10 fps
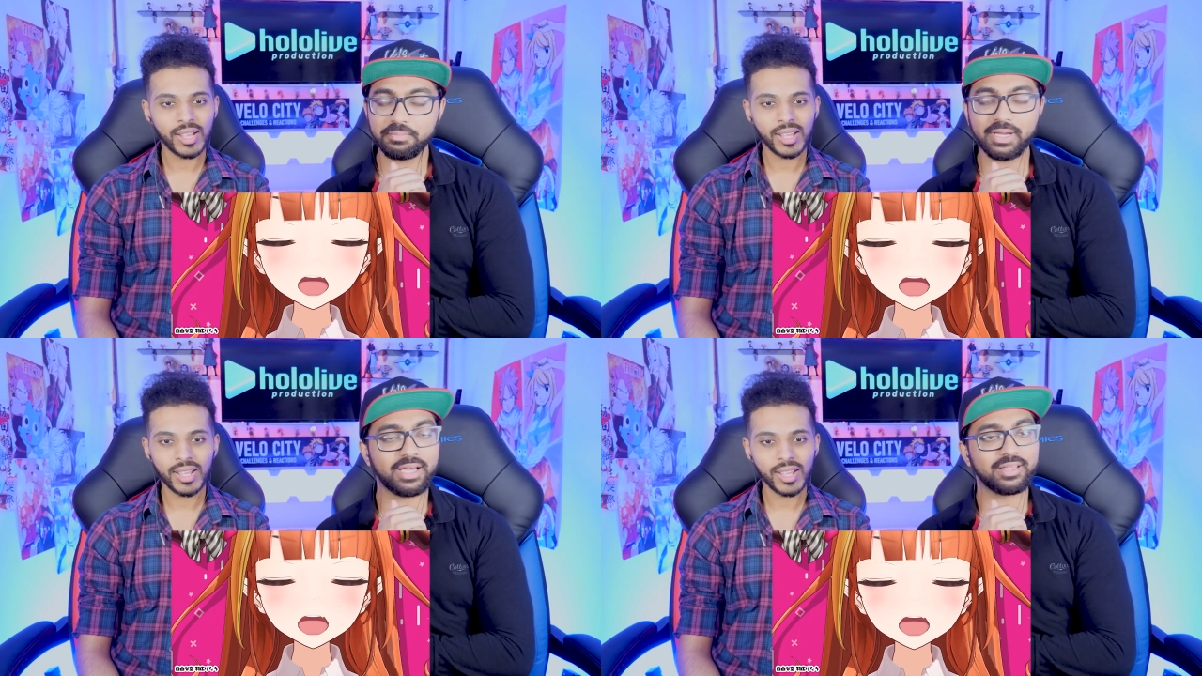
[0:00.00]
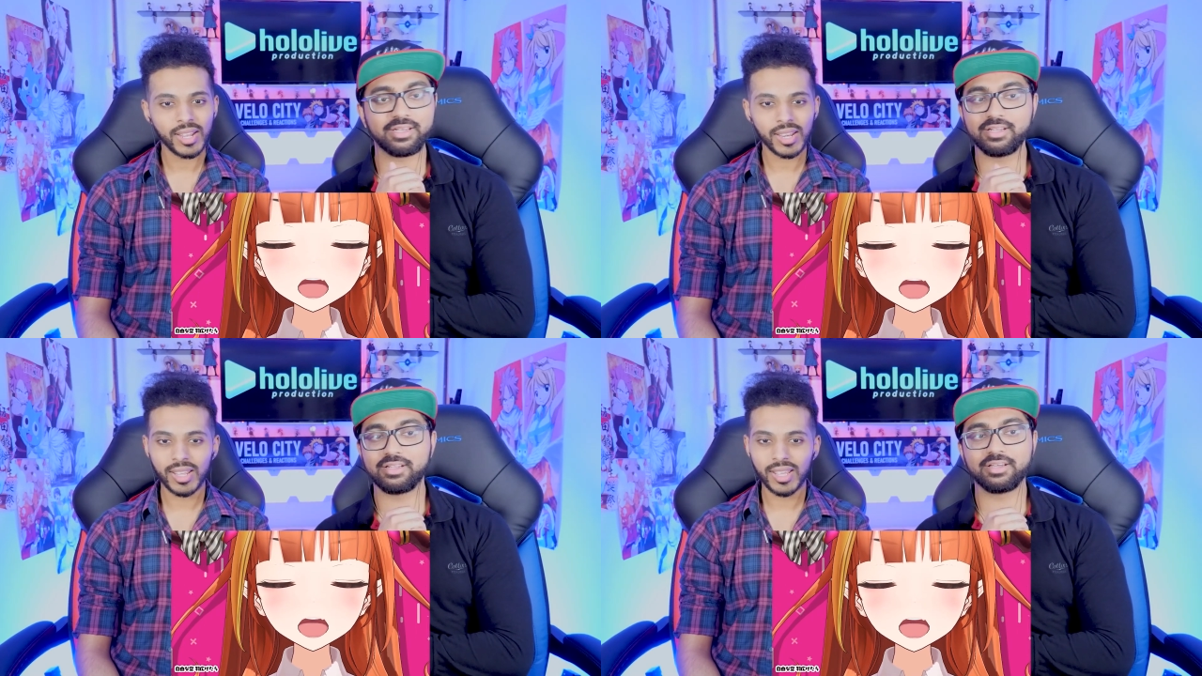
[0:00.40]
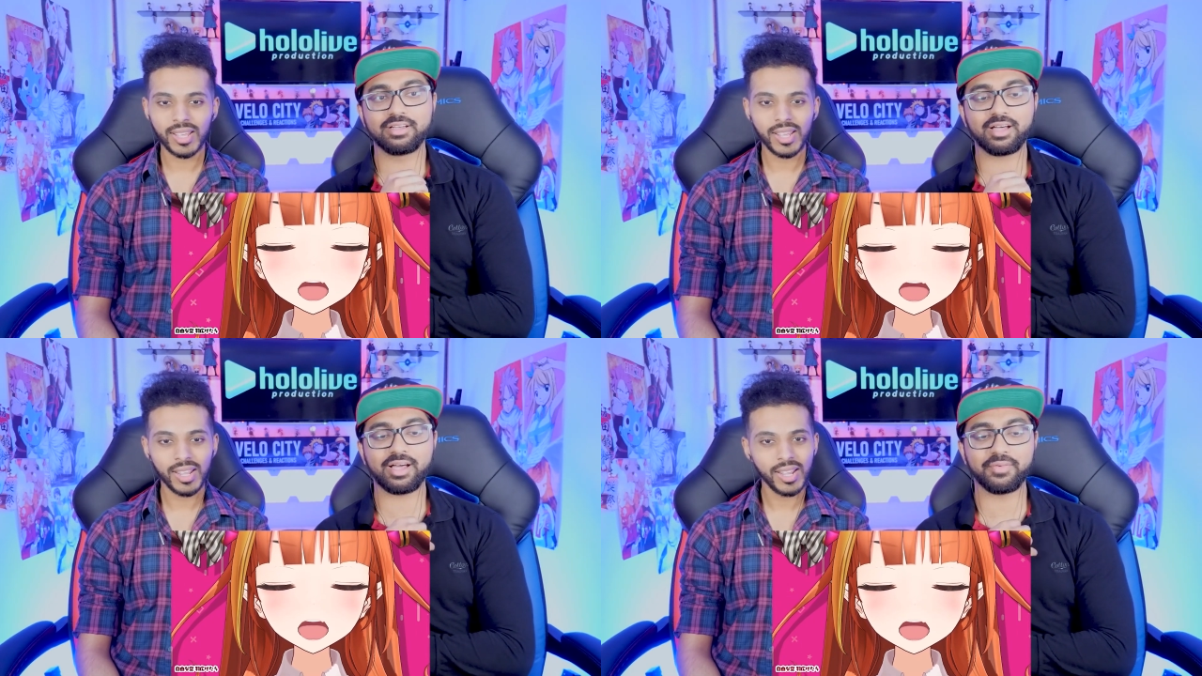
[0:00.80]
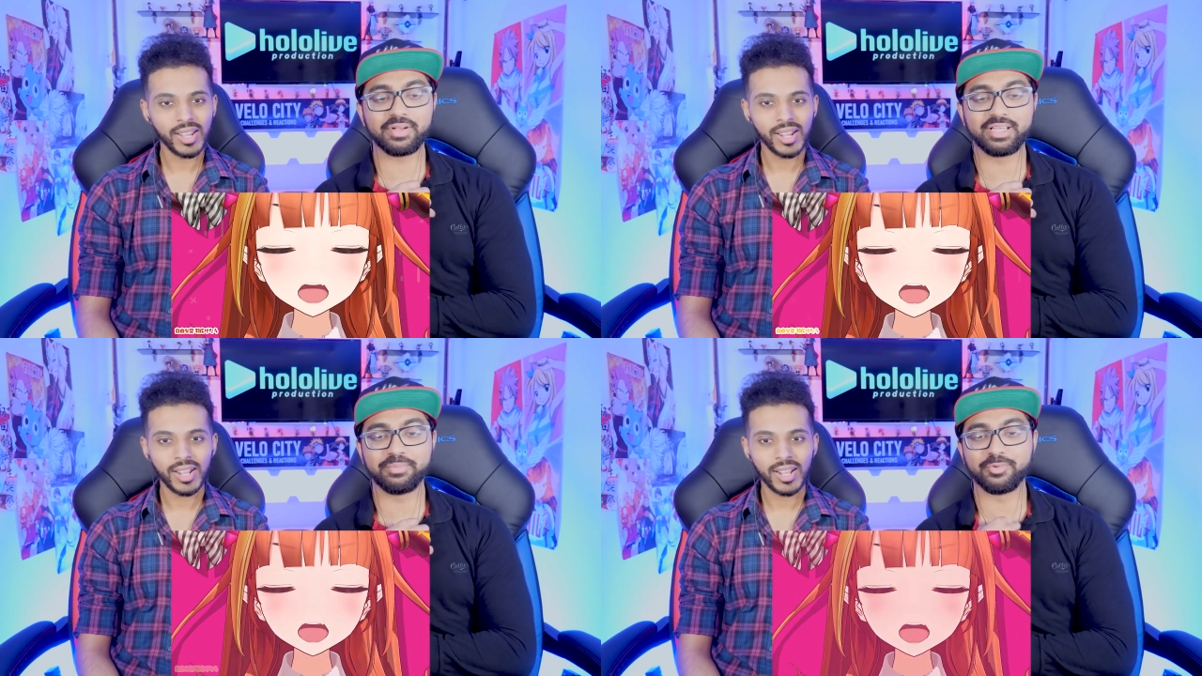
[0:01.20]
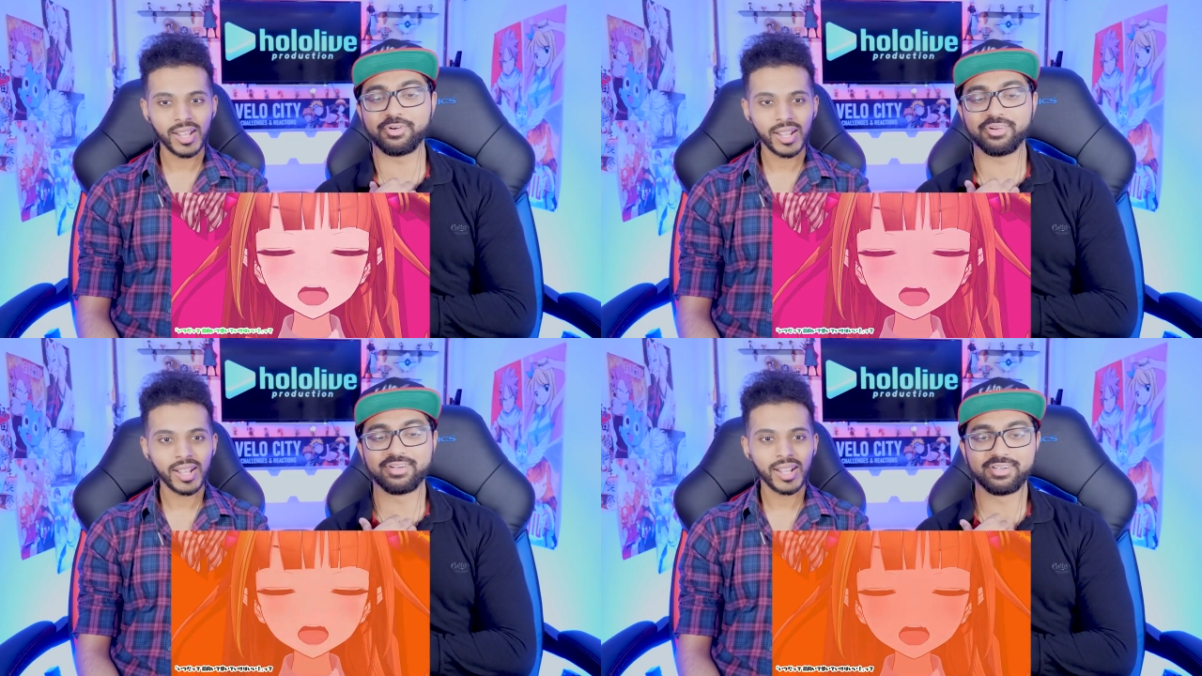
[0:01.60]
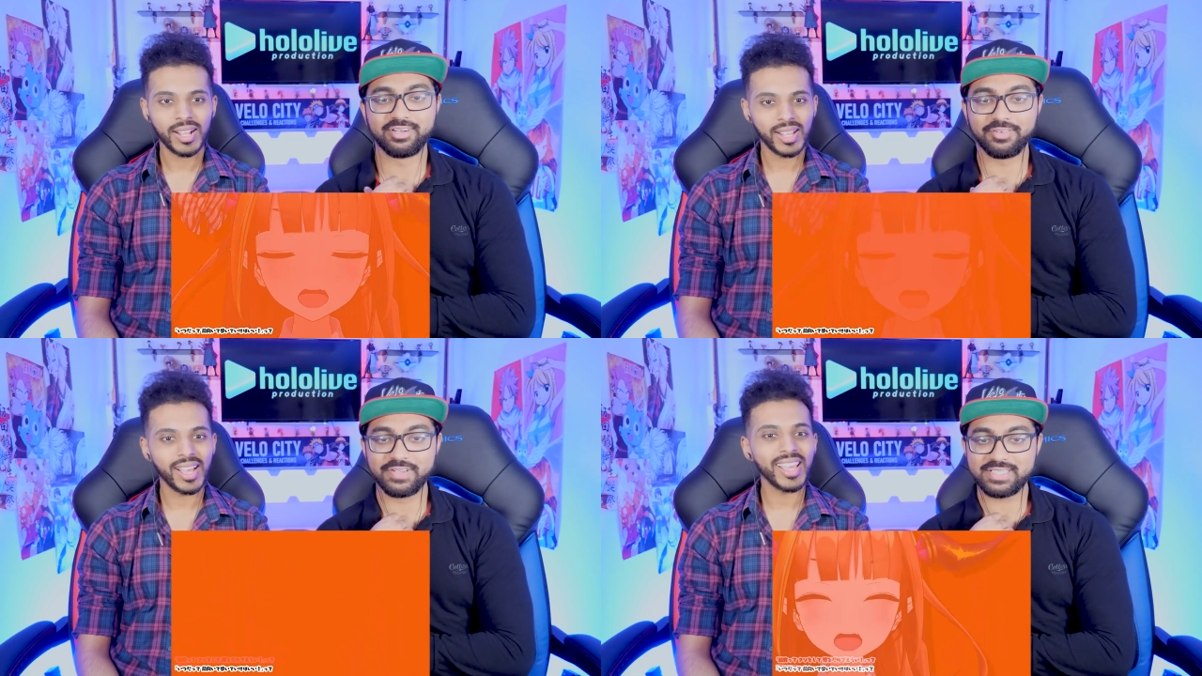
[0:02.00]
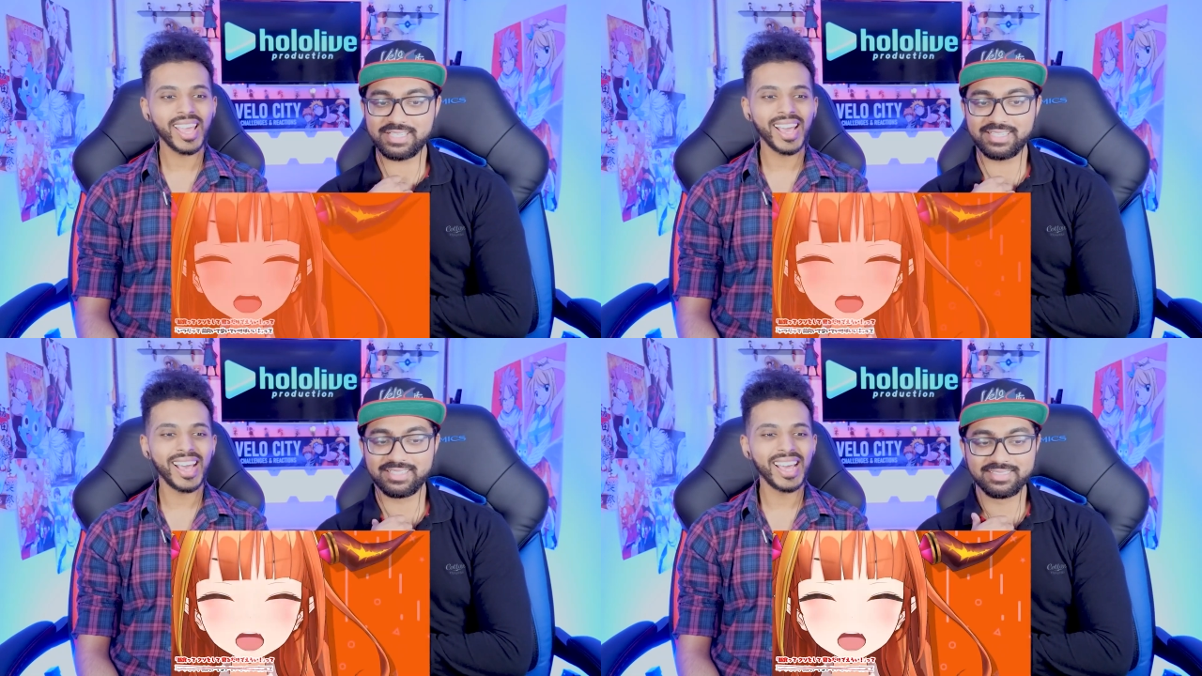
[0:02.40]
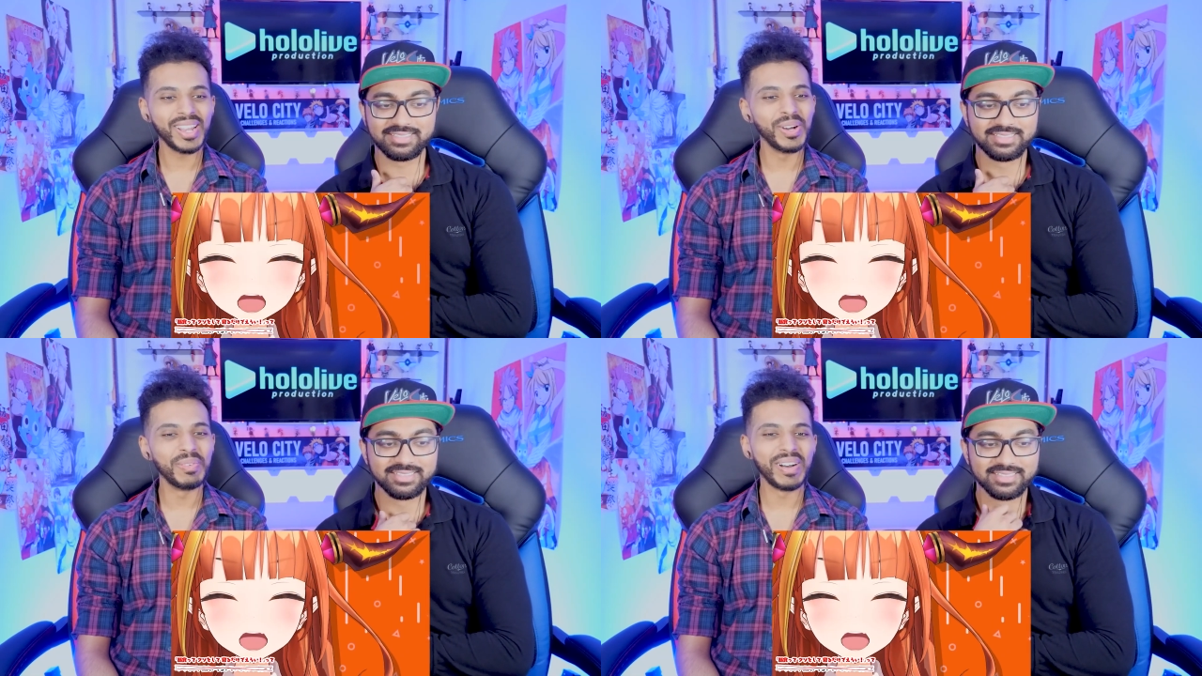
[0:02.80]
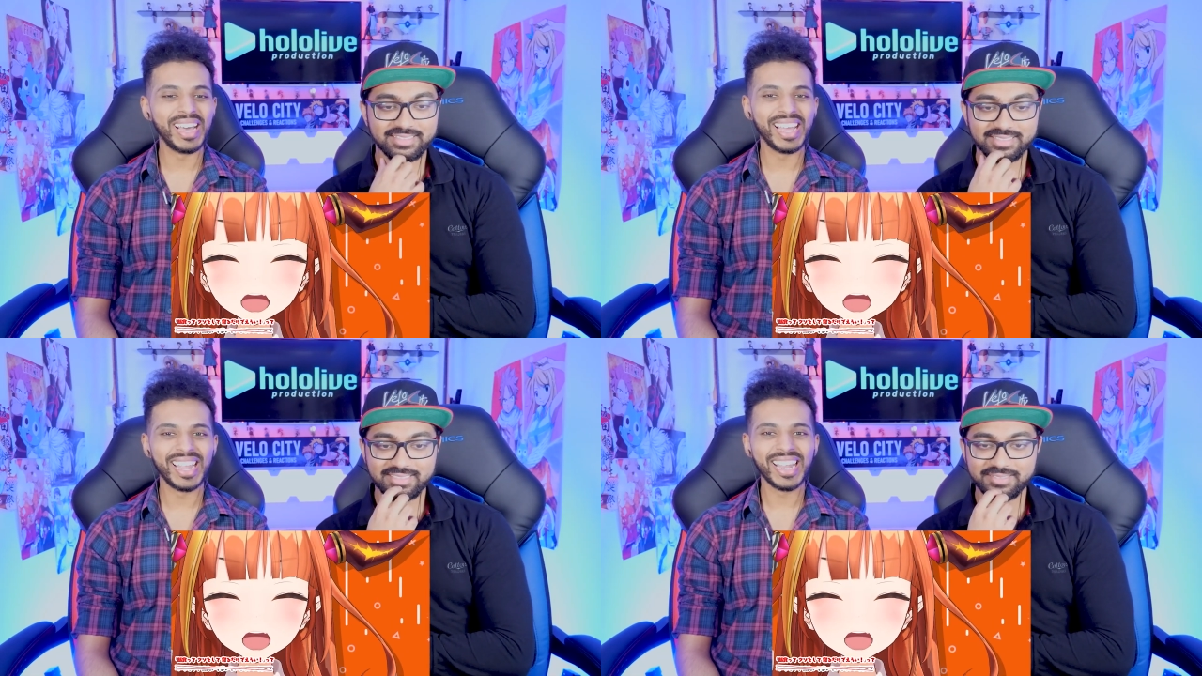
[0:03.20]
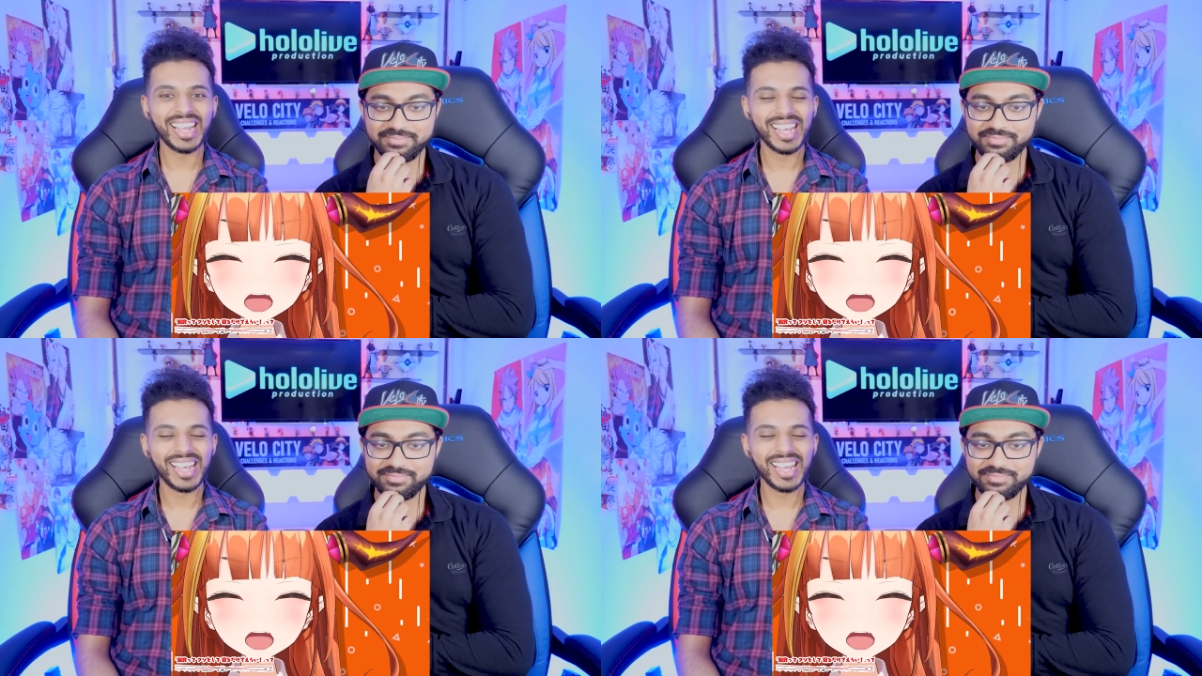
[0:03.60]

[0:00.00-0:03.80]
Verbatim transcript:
Speaker 1: Man. I want to hear more of her
Speaker 2: sing. Yeah, I know, man.